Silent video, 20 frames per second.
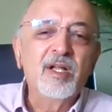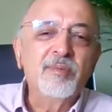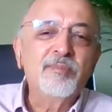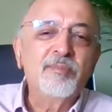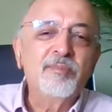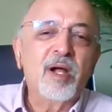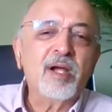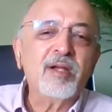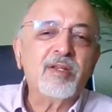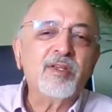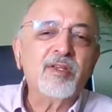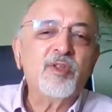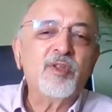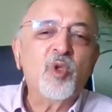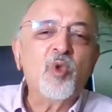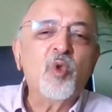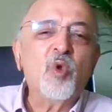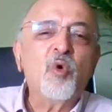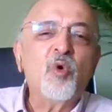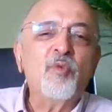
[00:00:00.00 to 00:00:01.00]
but
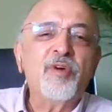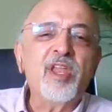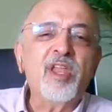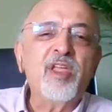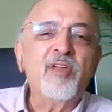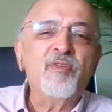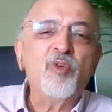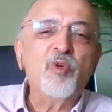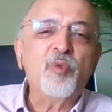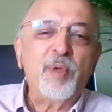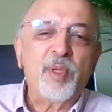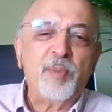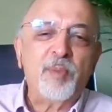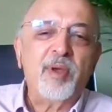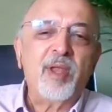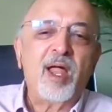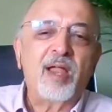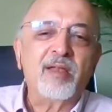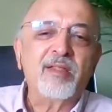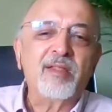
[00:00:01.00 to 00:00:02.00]
you know, very few people
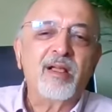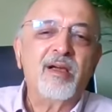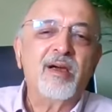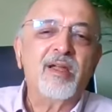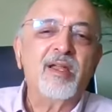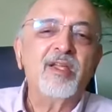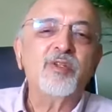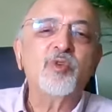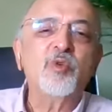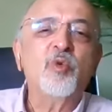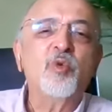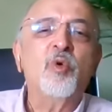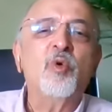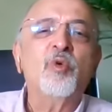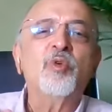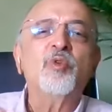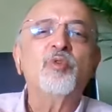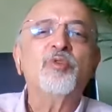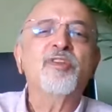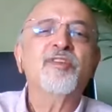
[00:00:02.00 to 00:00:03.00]
had the courage to
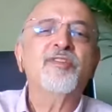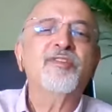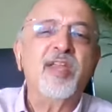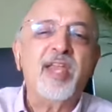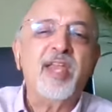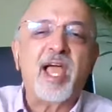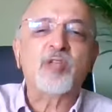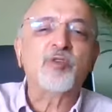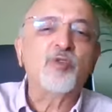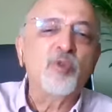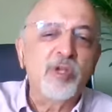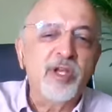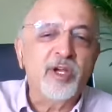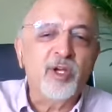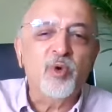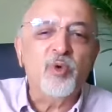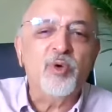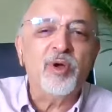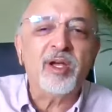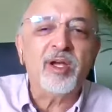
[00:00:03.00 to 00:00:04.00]
go to this and actually
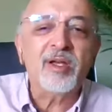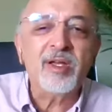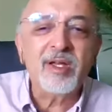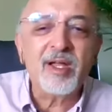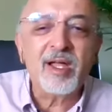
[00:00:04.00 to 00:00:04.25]
do it.